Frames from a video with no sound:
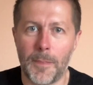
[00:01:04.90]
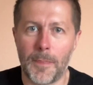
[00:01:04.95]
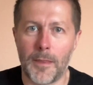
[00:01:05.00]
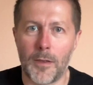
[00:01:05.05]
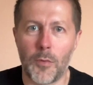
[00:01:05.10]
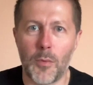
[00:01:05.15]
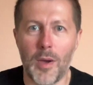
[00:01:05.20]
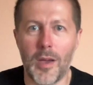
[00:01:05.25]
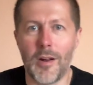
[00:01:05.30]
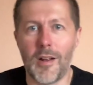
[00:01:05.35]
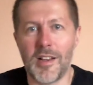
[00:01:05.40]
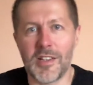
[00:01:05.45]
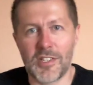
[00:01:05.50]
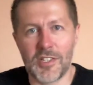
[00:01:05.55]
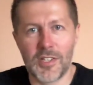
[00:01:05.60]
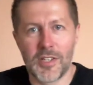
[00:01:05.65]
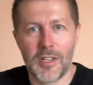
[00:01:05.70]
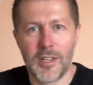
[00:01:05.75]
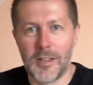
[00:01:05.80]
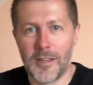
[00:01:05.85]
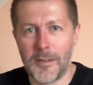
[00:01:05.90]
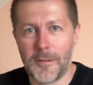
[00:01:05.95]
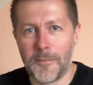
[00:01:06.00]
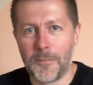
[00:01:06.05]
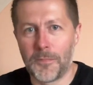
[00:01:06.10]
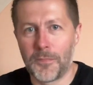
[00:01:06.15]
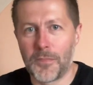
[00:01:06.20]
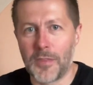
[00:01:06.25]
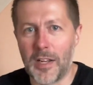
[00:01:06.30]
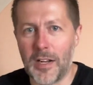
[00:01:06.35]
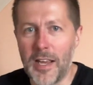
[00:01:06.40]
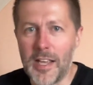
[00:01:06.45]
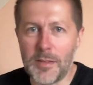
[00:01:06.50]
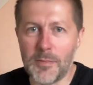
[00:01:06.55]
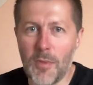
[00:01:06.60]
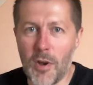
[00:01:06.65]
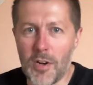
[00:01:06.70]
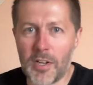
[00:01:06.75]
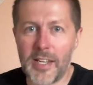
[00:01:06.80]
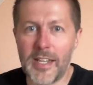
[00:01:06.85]
Whereas the late
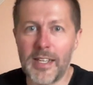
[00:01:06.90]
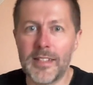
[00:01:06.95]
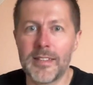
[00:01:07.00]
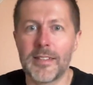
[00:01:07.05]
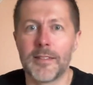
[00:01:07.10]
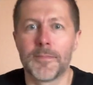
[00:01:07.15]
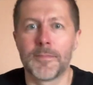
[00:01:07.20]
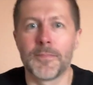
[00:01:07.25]
market